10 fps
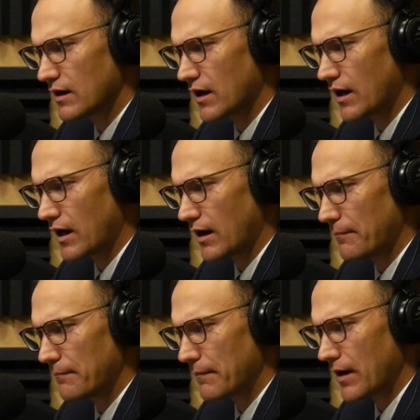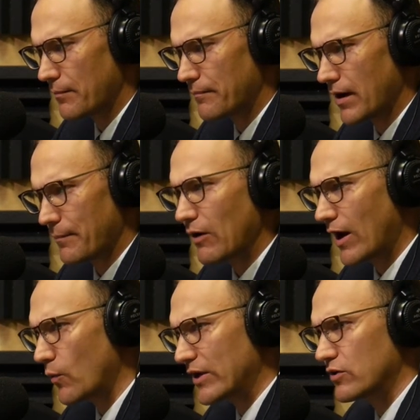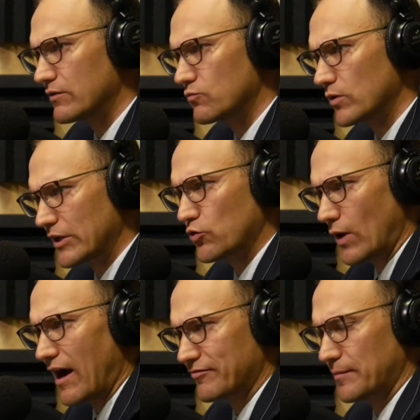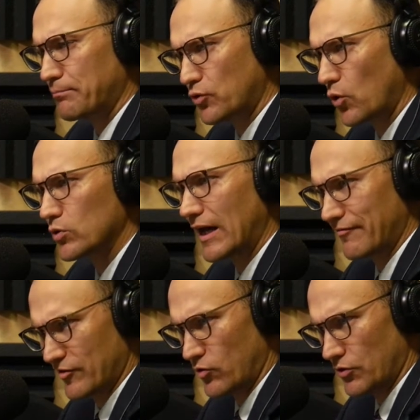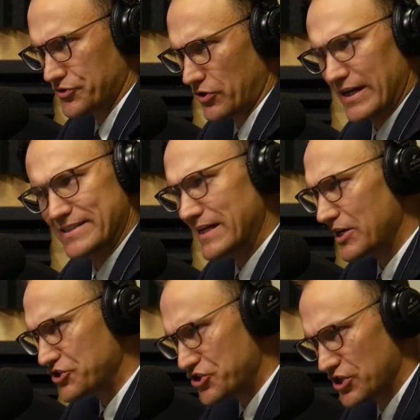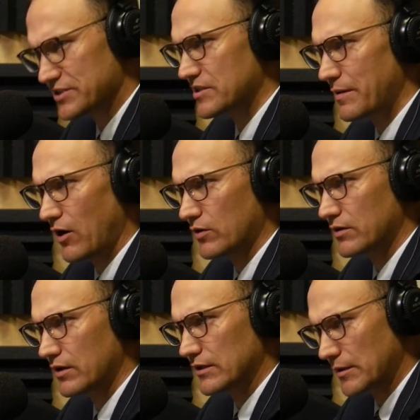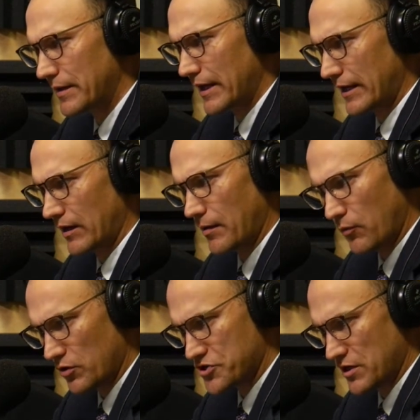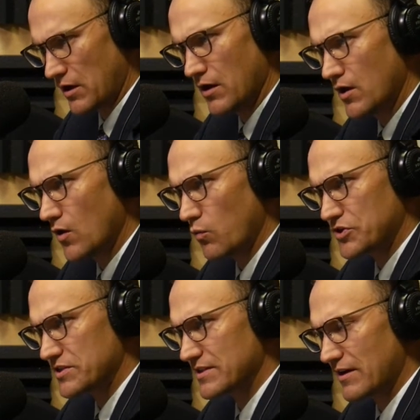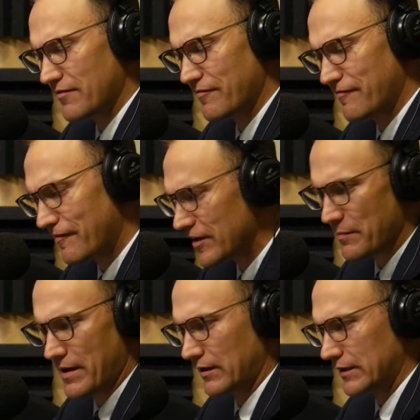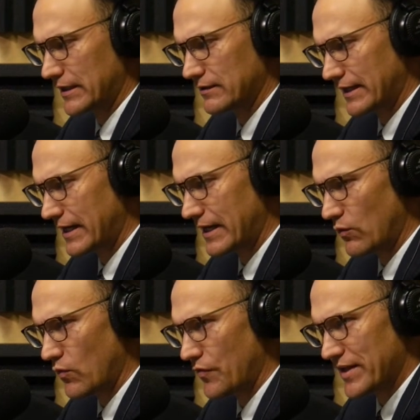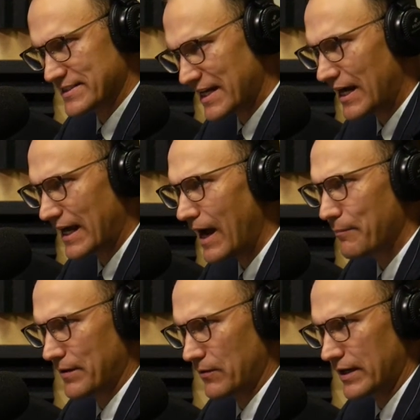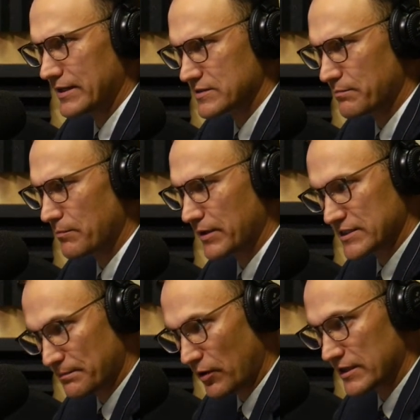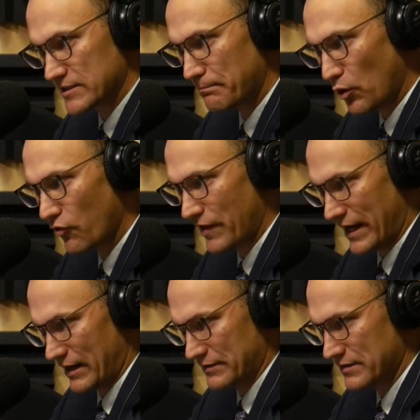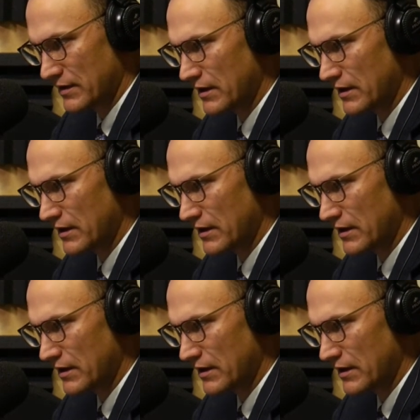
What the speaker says: about how we really craft a pro-life culture? It's not just about eliminating abortion, which is fundamentally that's got to happen, right? It's a both and.